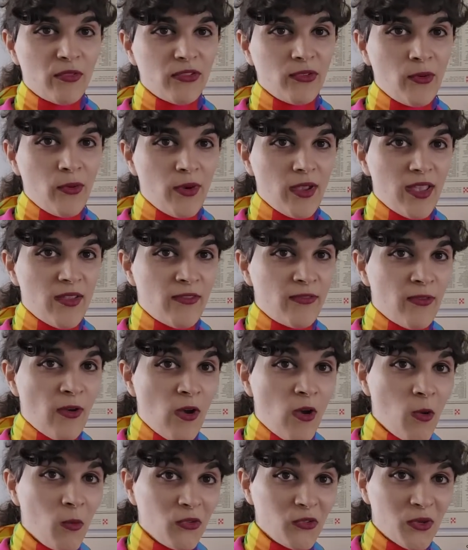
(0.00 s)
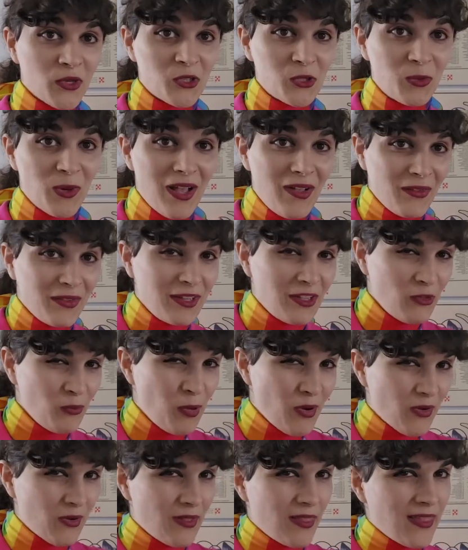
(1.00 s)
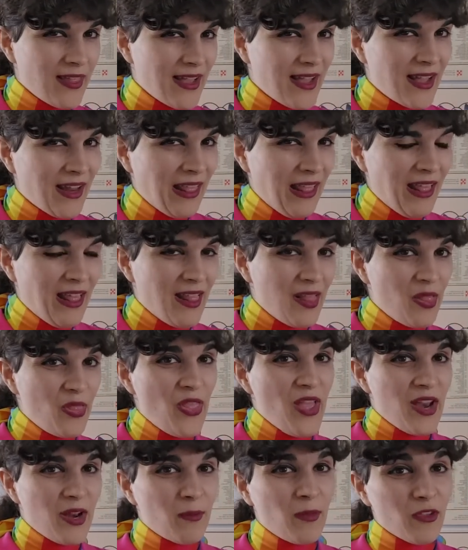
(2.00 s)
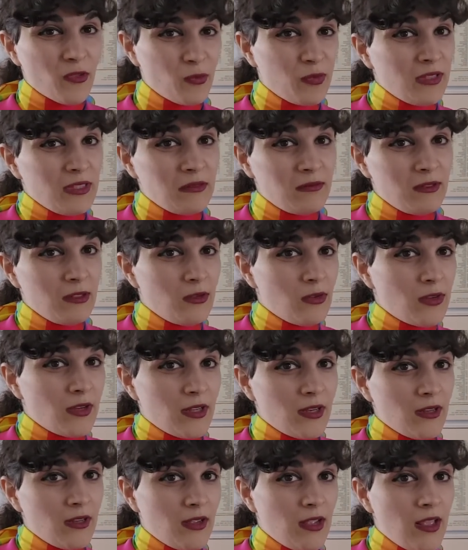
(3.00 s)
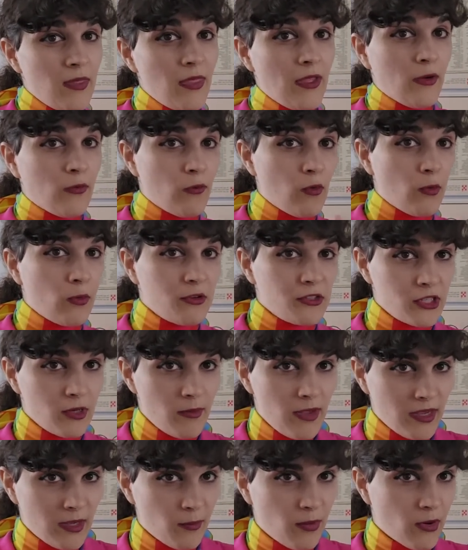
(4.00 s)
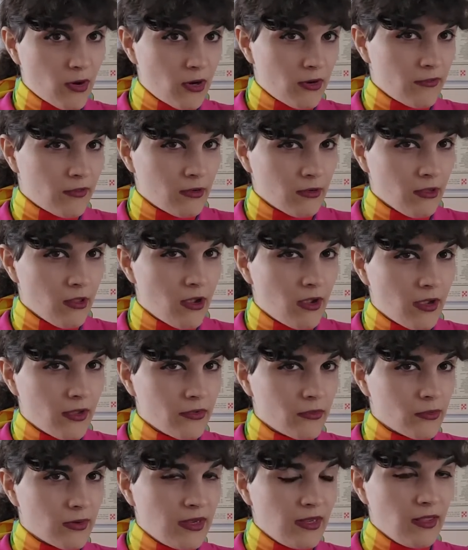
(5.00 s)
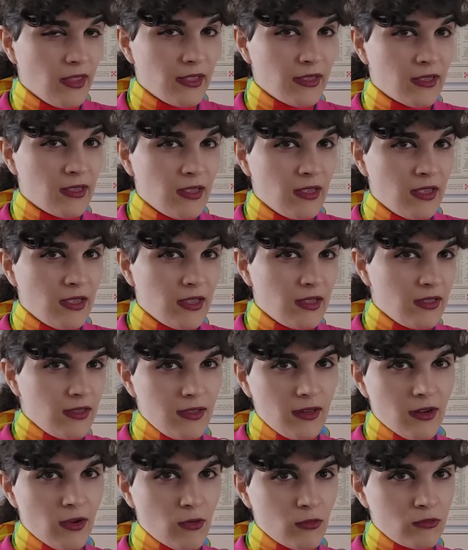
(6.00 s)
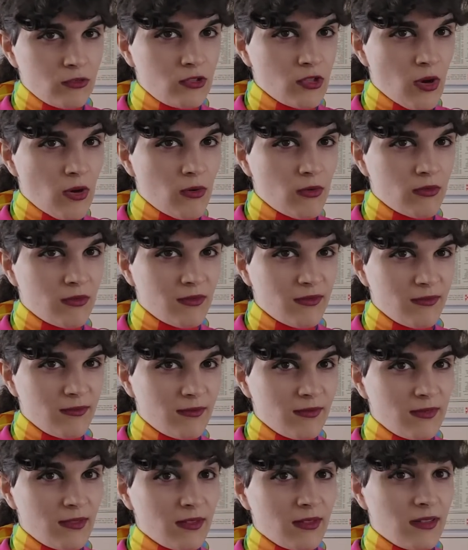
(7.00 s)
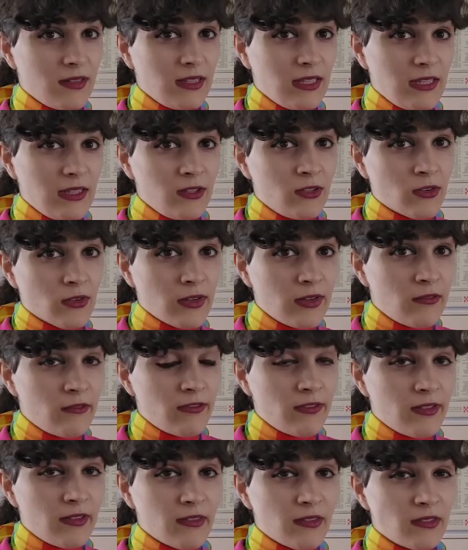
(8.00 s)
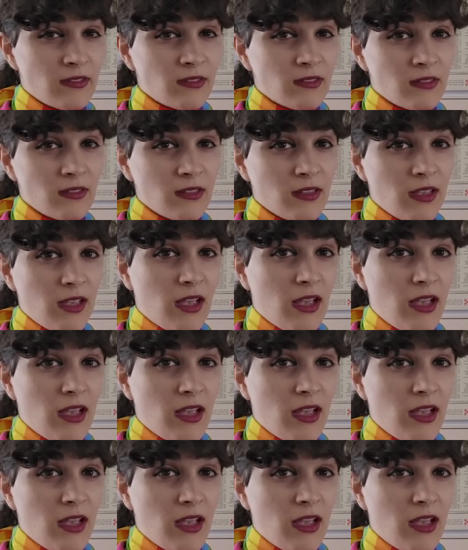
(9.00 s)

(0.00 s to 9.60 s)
So if homosexuality is part of that, then it must be good, and therefore we should make it part of our laws, right? Like, don't eat your infants.